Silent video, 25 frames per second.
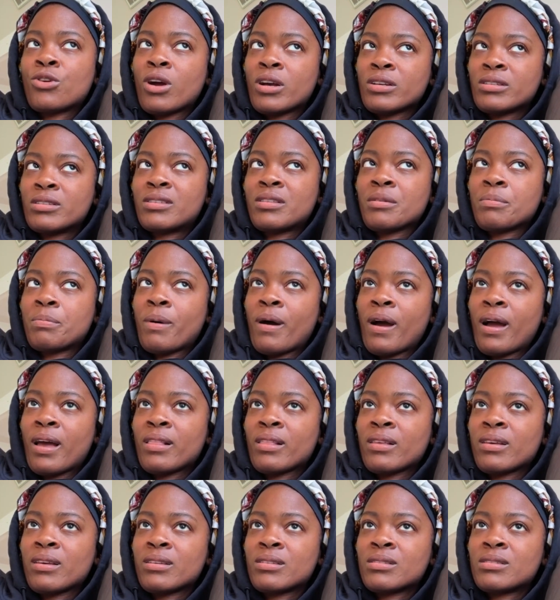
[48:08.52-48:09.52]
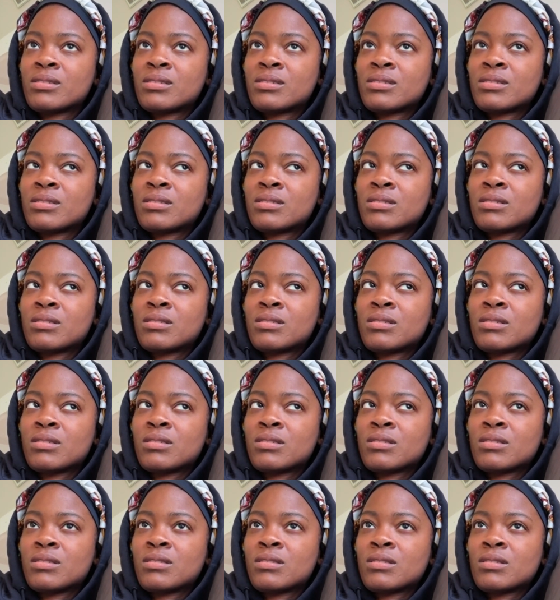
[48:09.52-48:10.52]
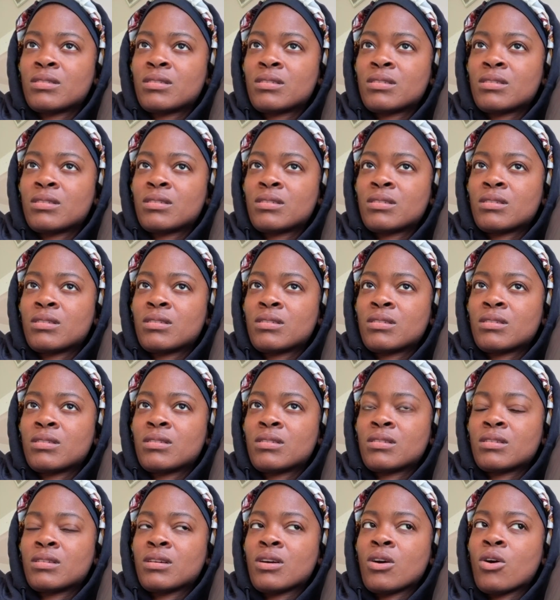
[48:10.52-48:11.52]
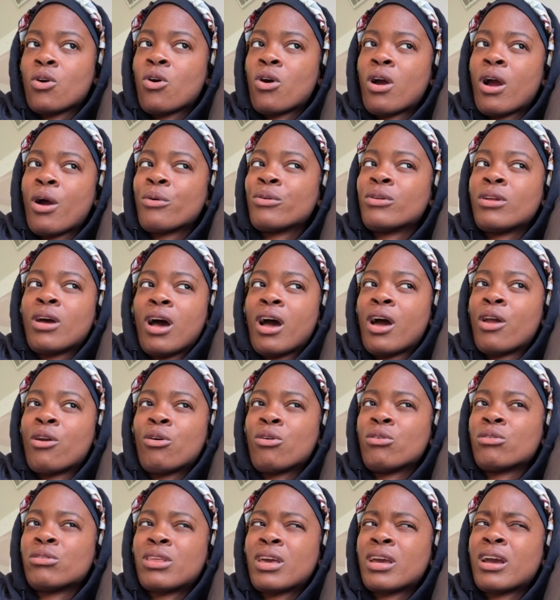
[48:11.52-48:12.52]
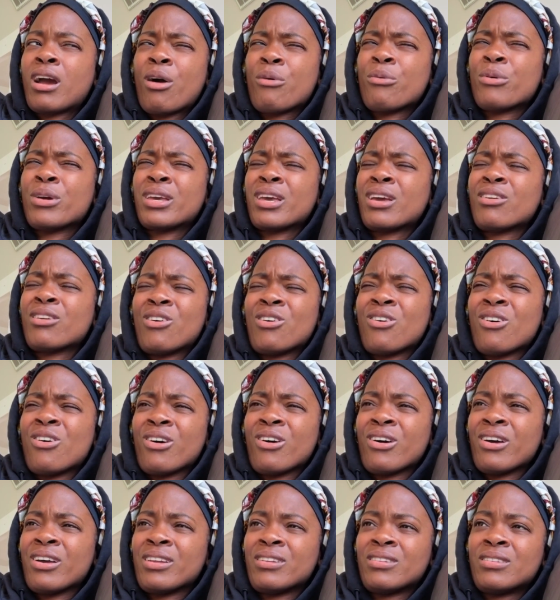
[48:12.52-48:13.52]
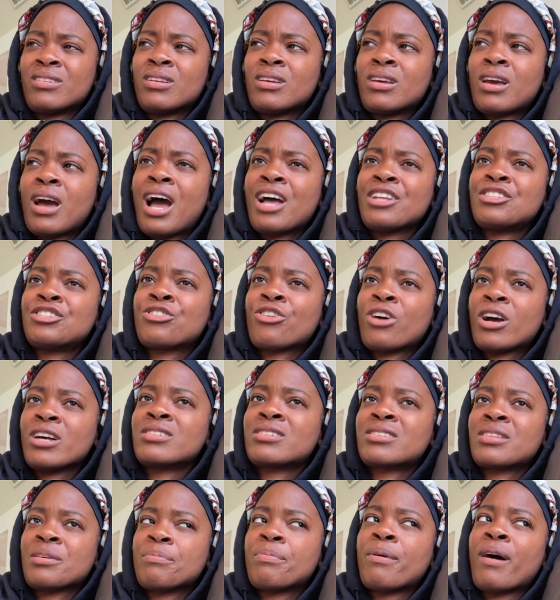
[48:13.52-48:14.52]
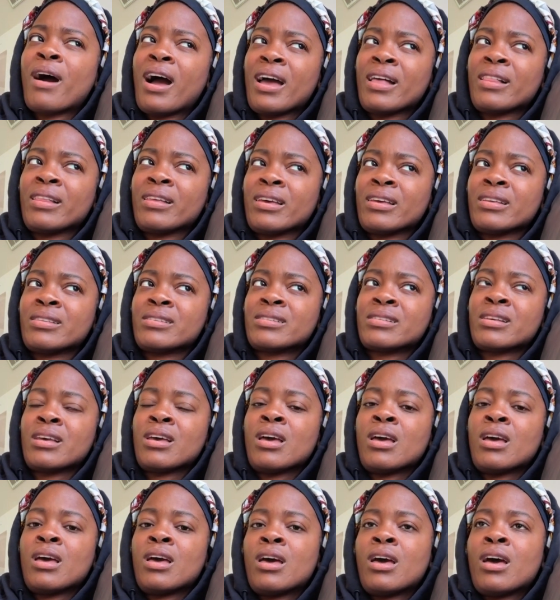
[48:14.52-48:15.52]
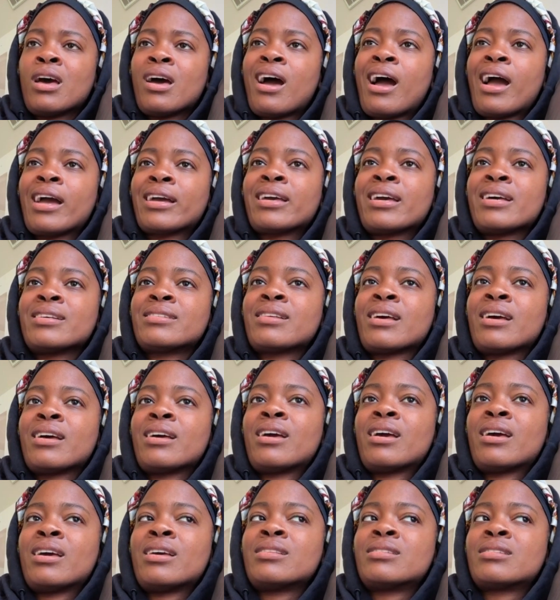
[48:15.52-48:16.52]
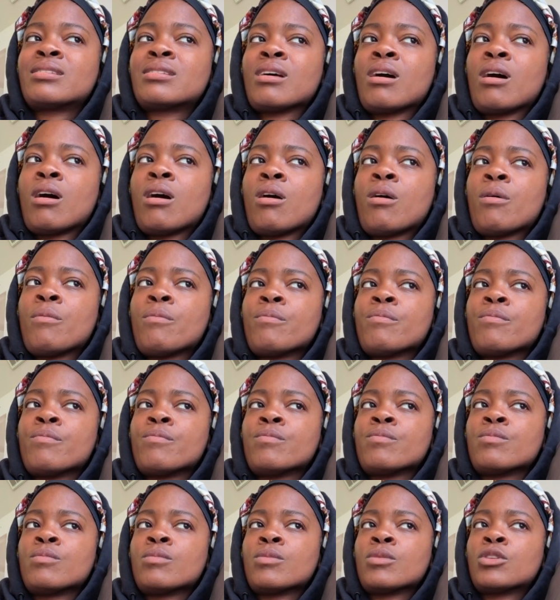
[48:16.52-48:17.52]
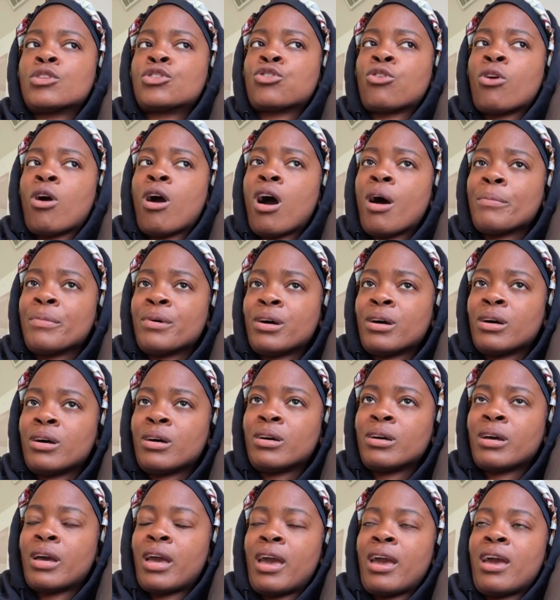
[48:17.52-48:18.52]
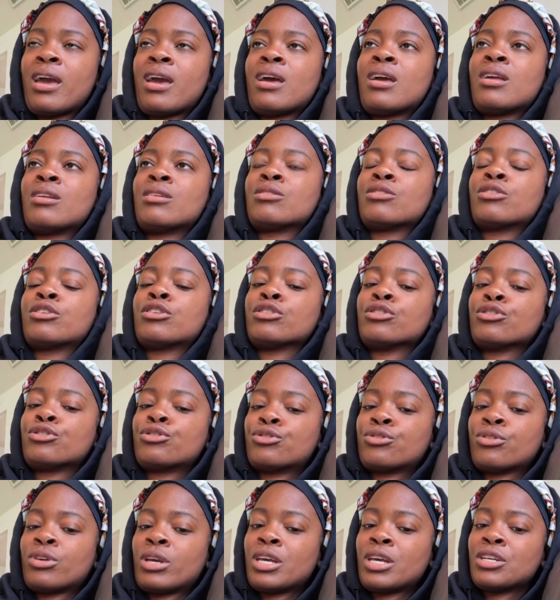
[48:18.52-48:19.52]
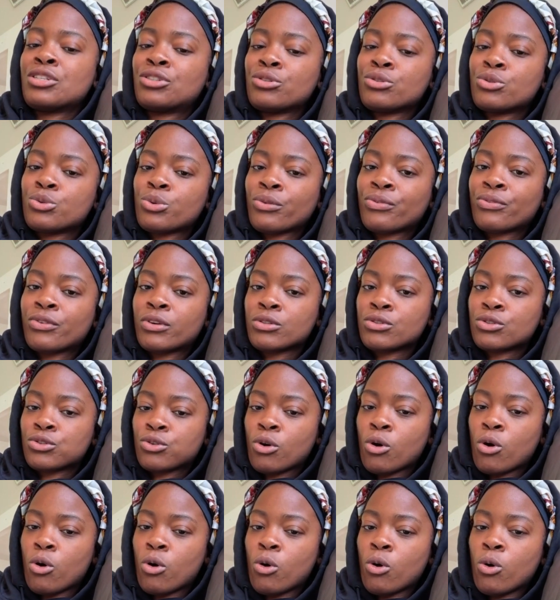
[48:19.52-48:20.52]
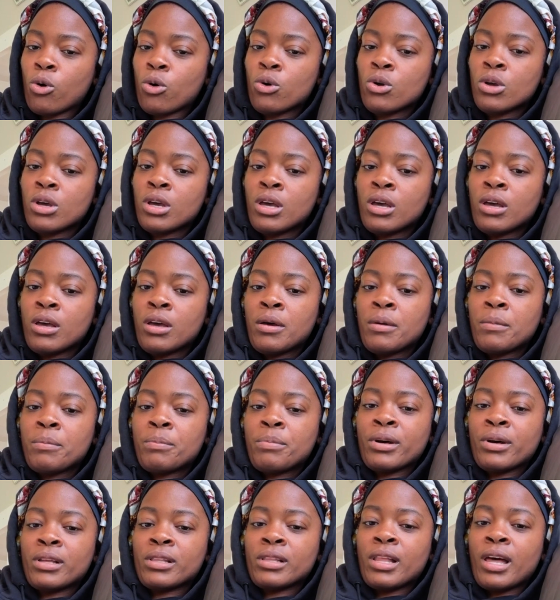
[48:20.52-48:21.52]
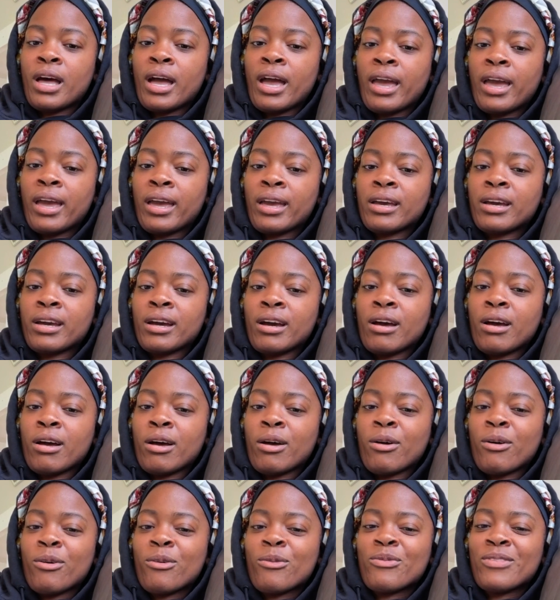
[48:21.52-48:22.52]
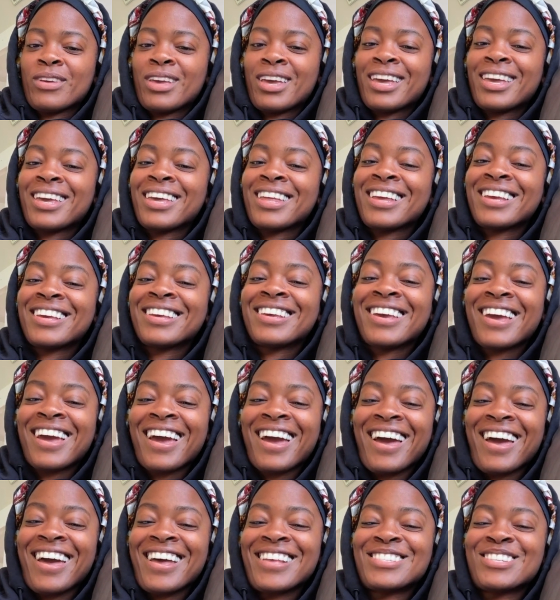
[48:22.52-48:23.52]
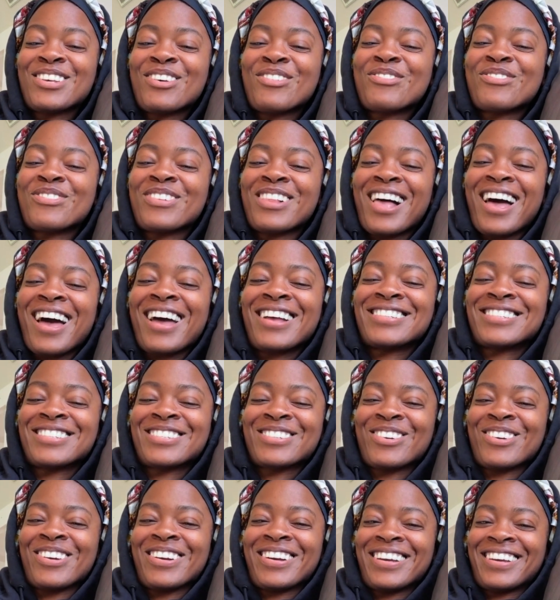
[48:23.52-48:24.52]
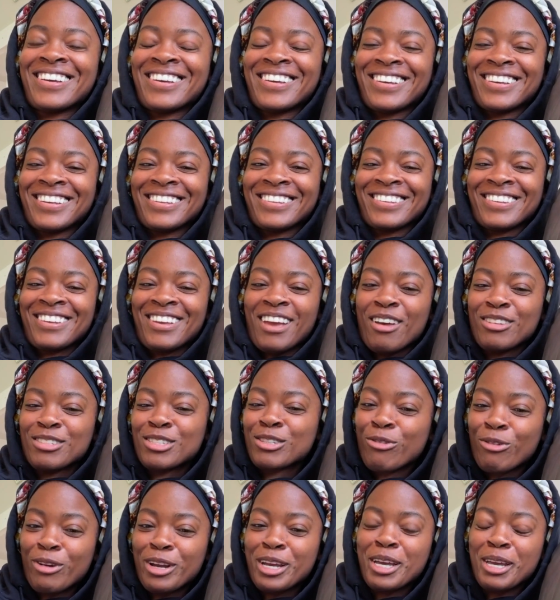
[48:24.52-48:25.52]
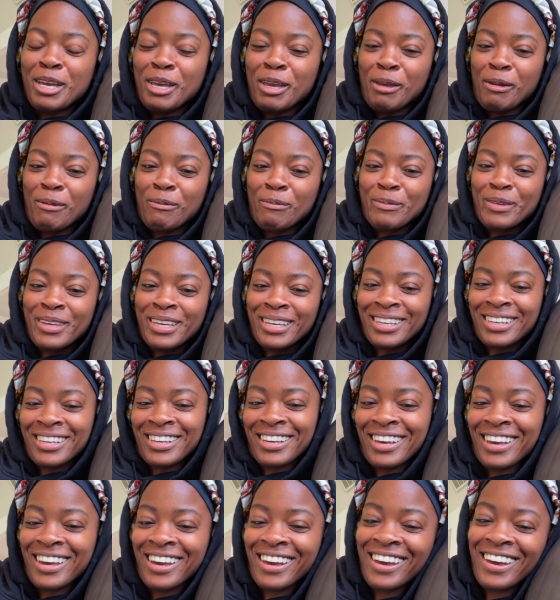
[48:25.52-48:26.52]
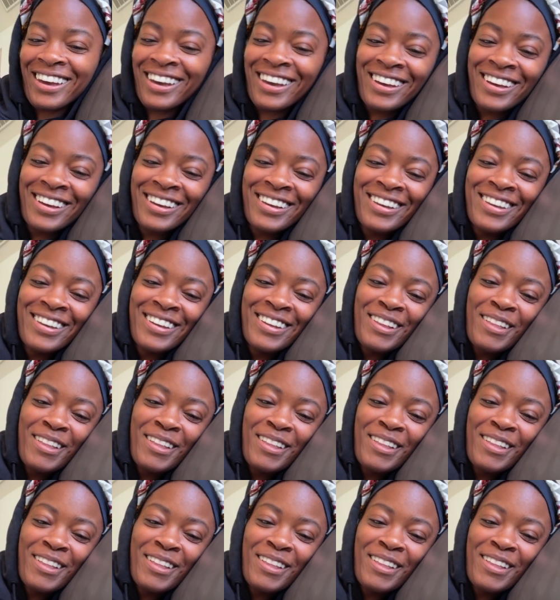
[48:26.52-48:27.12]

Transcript: trust the pilots. Or I would I don't think I would get on. I trust the pilots. I guess I, it's um, trauma and con- issues with control, but like, um, it, yeah, it's a flat screen, a scream, yeah.